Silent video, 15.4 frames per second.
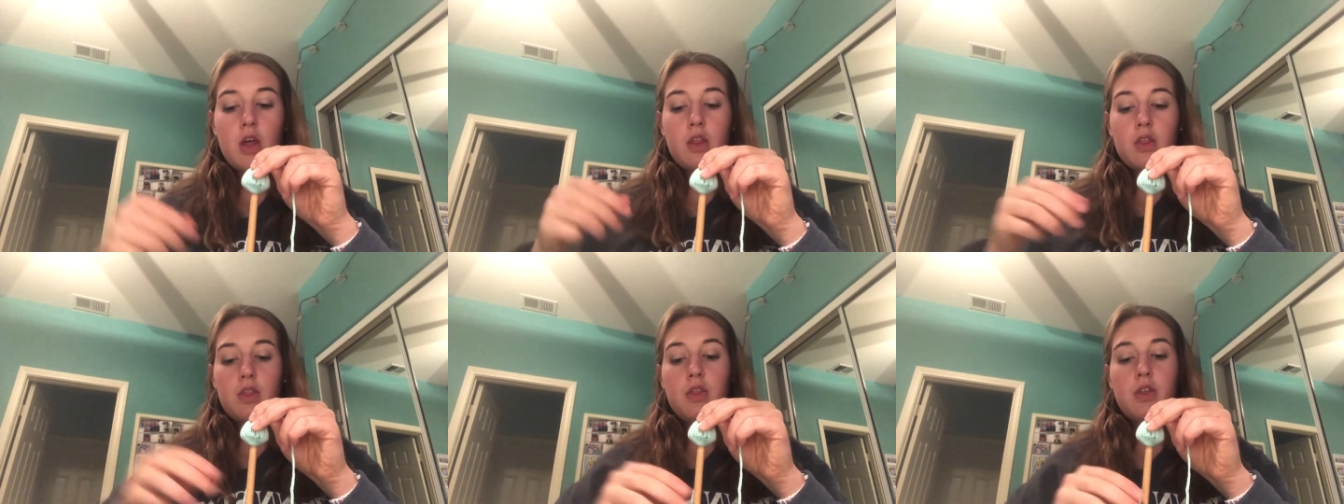
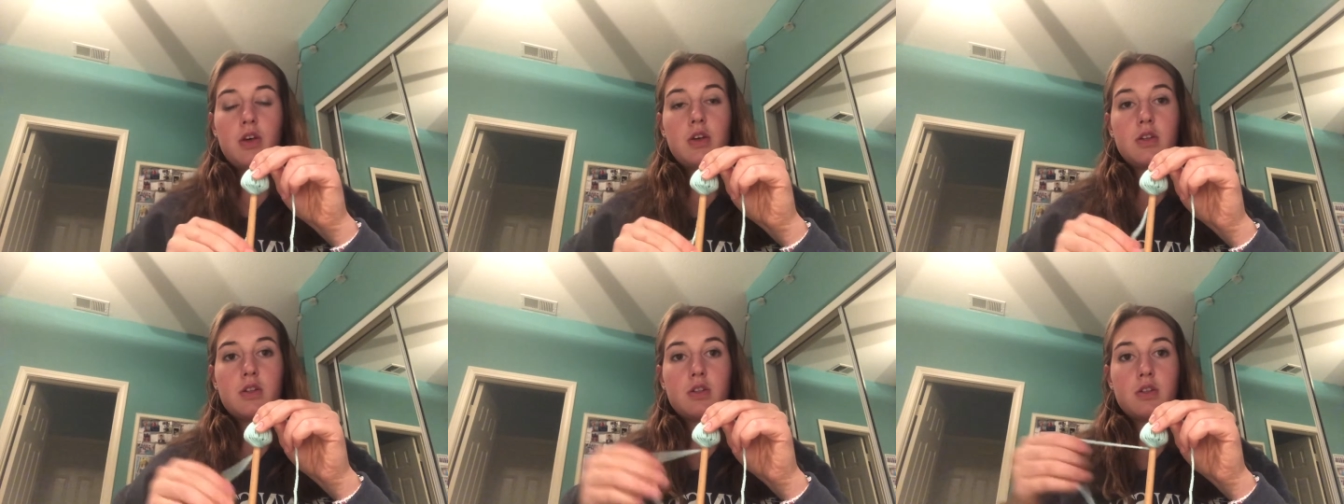
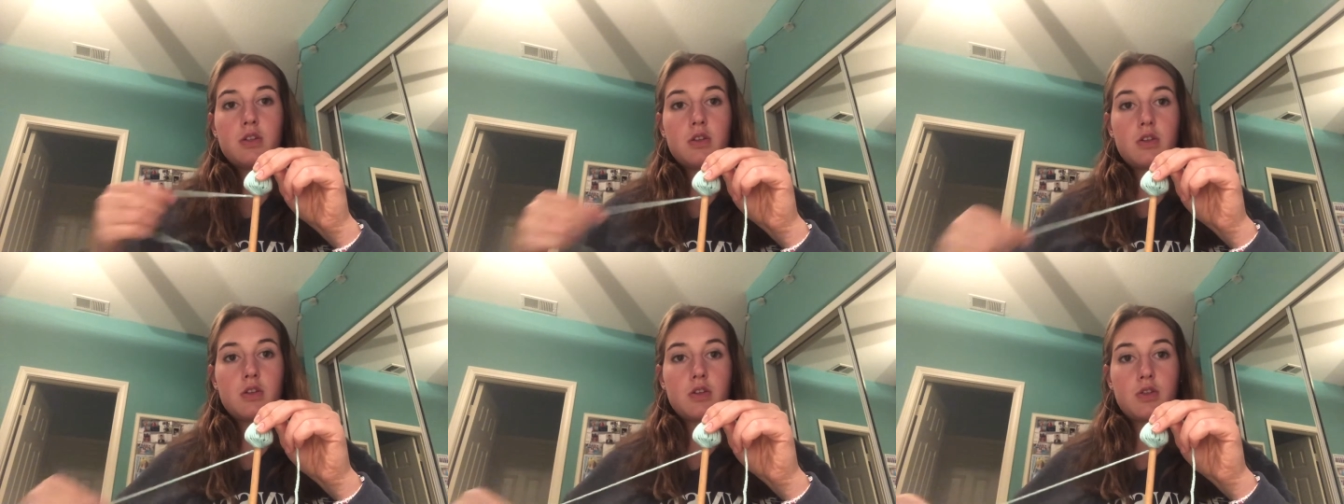this
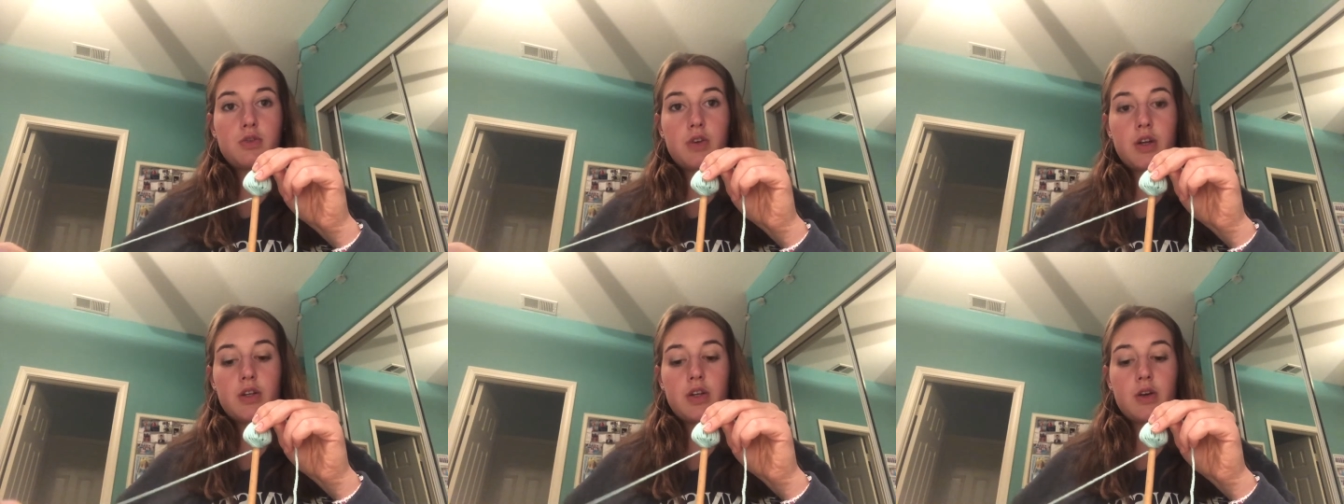
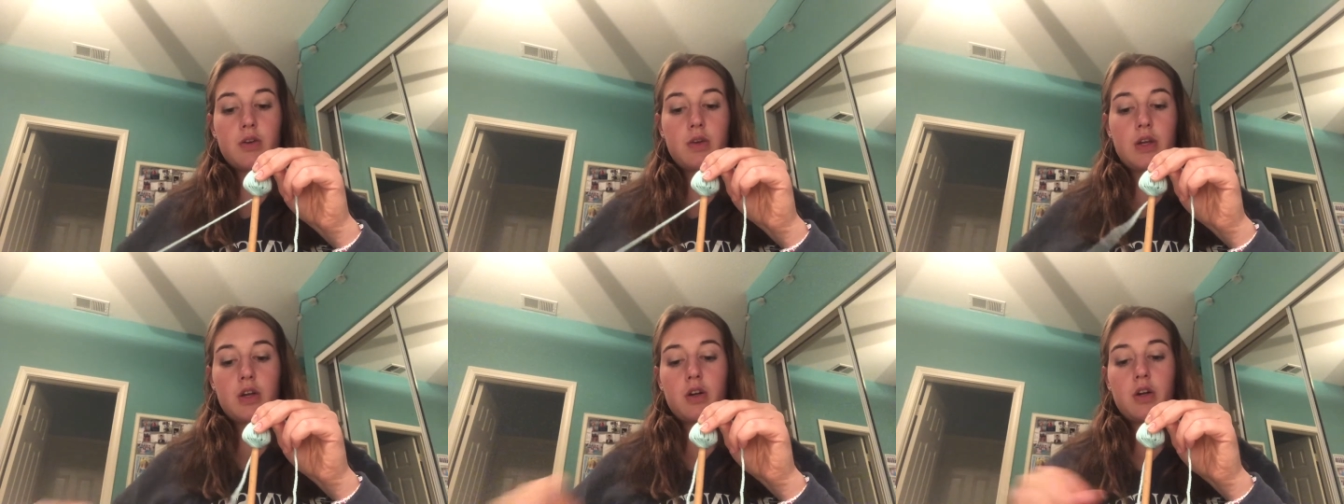string down
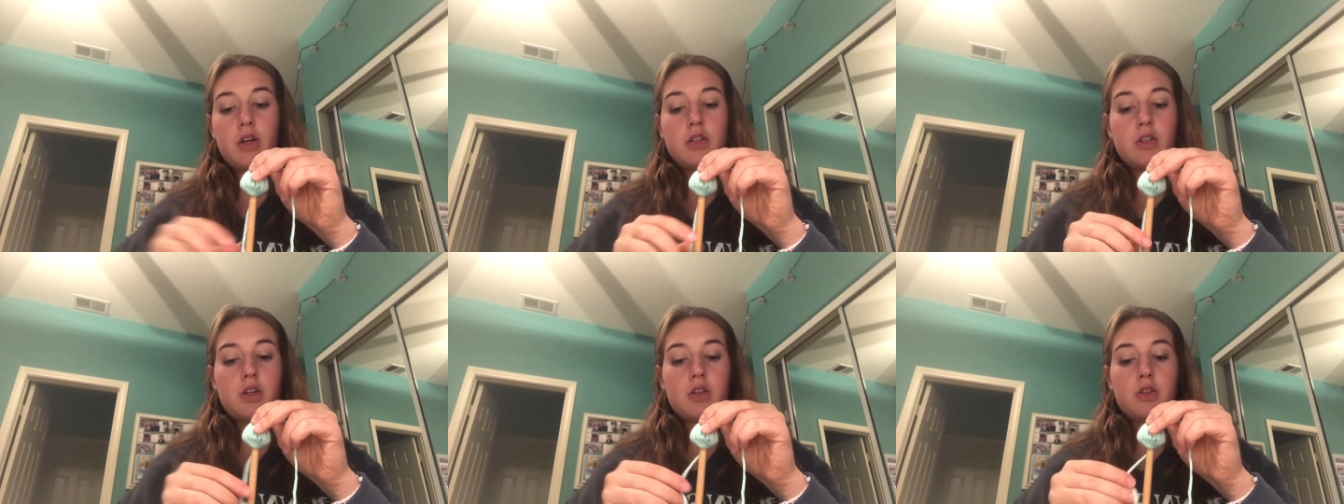here
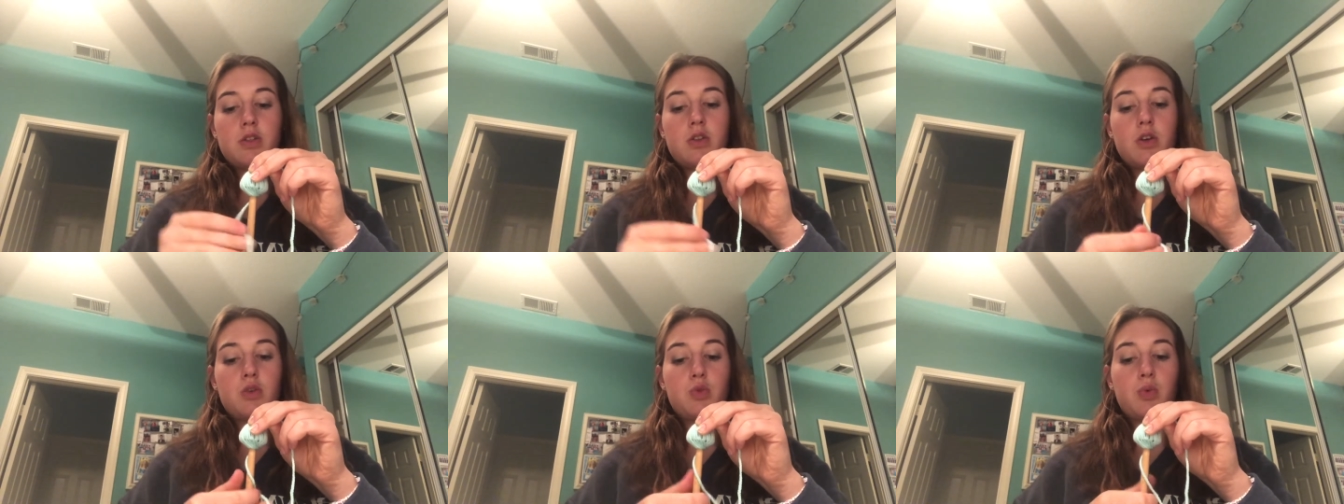is going to
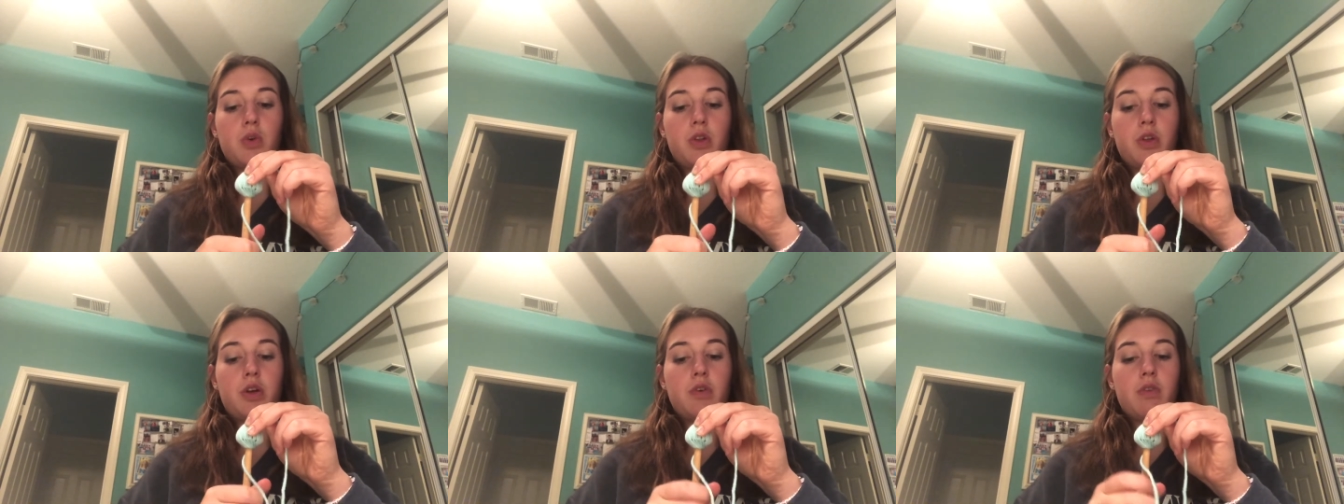start
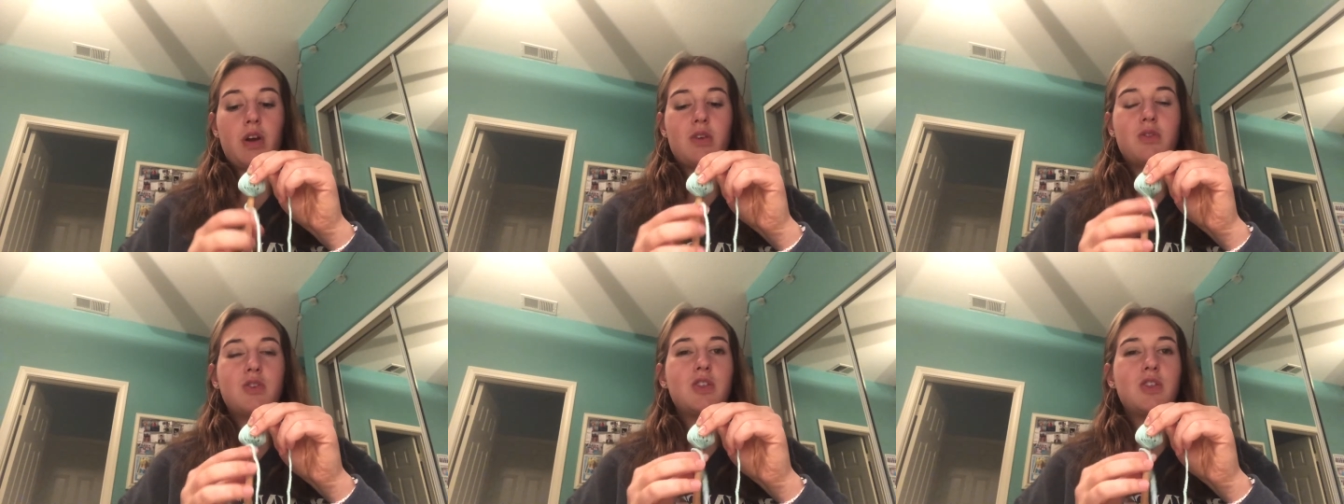twirling around.